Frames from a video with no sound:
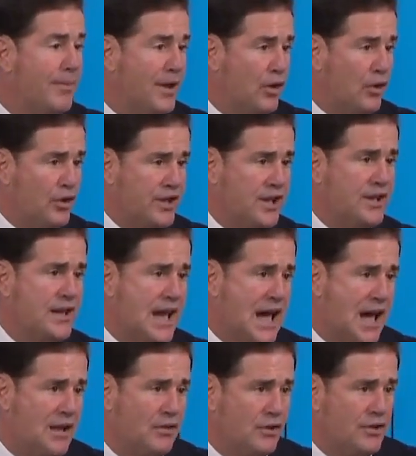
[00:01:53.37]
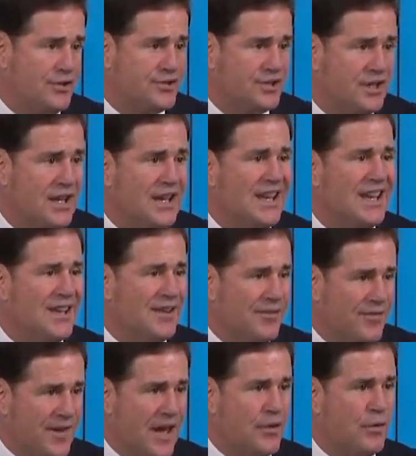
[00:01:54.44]
billion
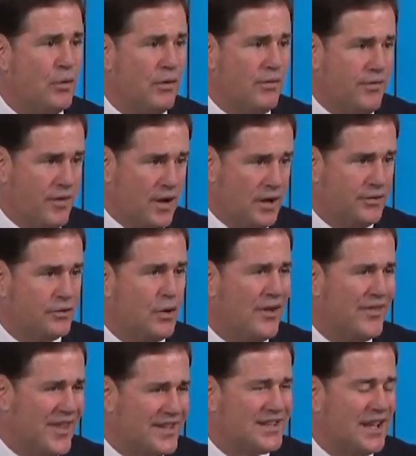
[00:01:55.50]
in federal funds go out.